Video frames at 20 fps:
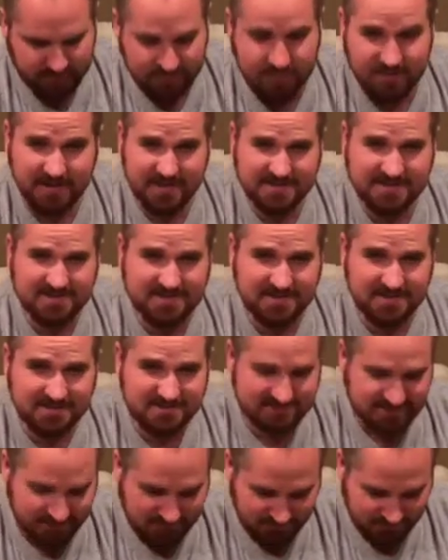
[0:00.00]
The next
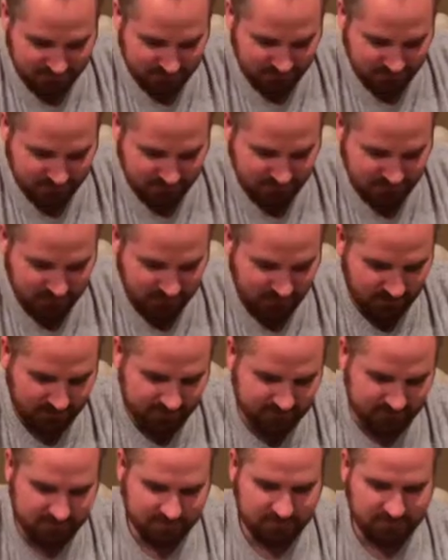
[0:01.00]
discs I don't throw too
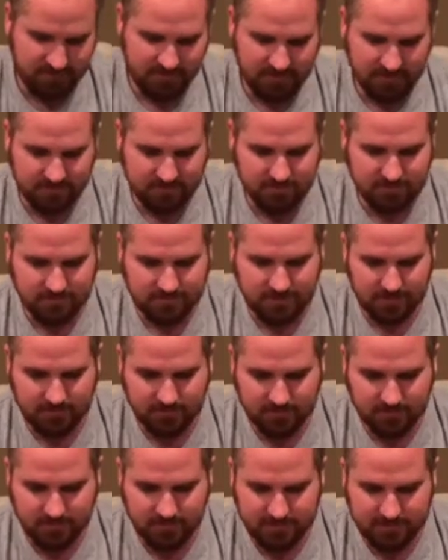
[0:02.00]
often, too
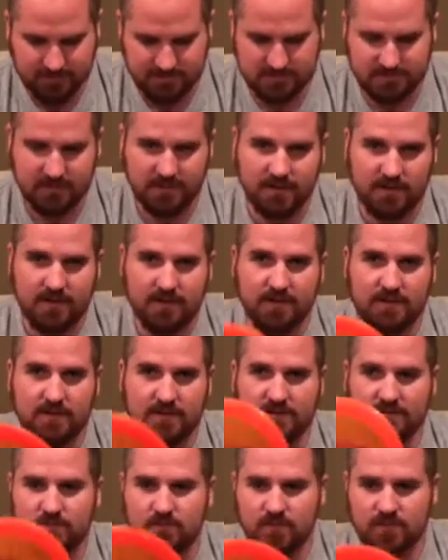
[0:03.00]
terribly much.
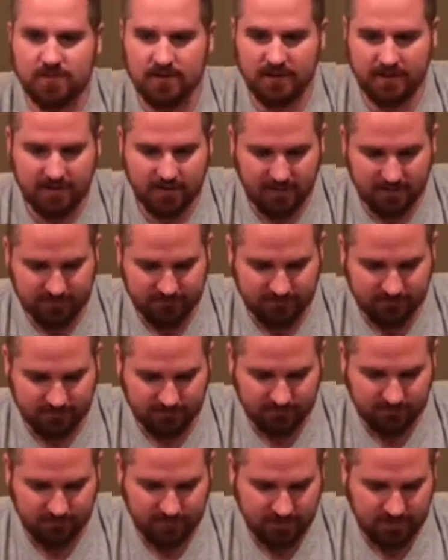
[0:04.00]
This is one that I got for
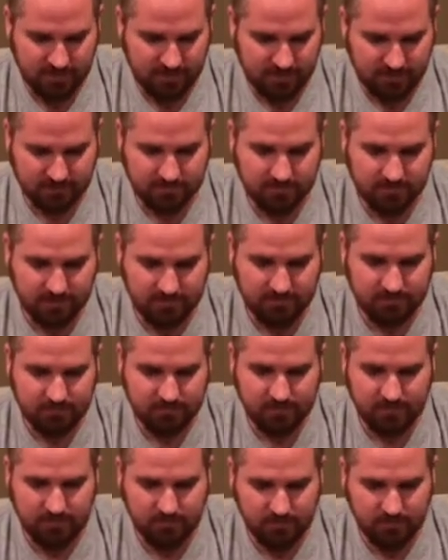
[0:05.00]
free, or that I
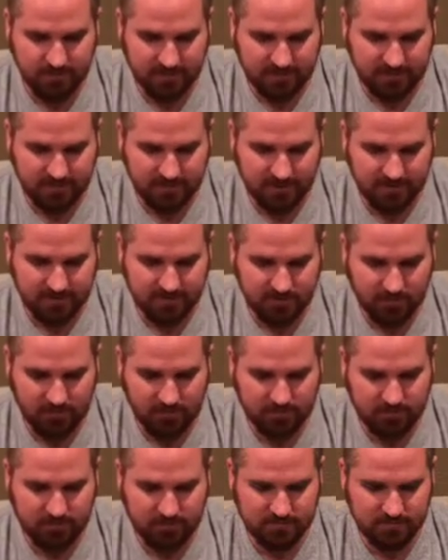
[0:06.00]
won at the Ice
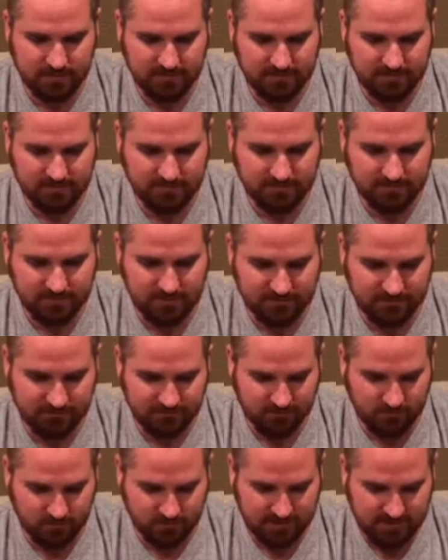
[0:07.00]
Bowl
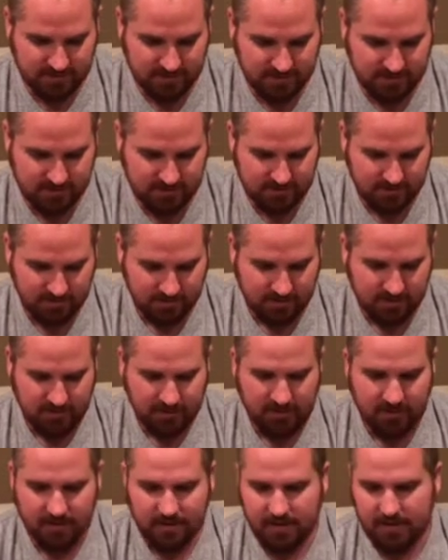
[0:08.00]
2014,
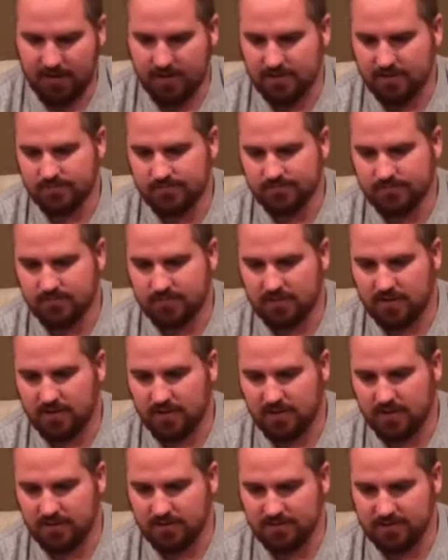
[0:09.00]
and
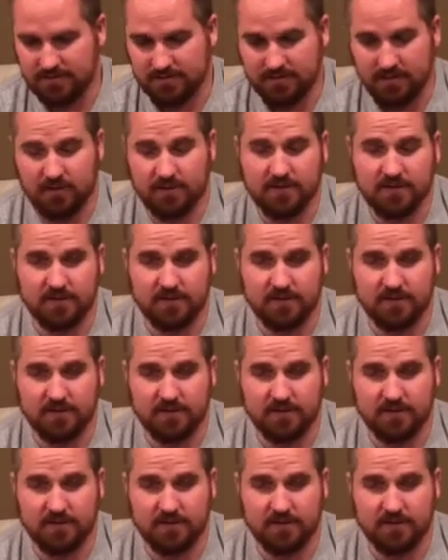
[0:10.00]
it's the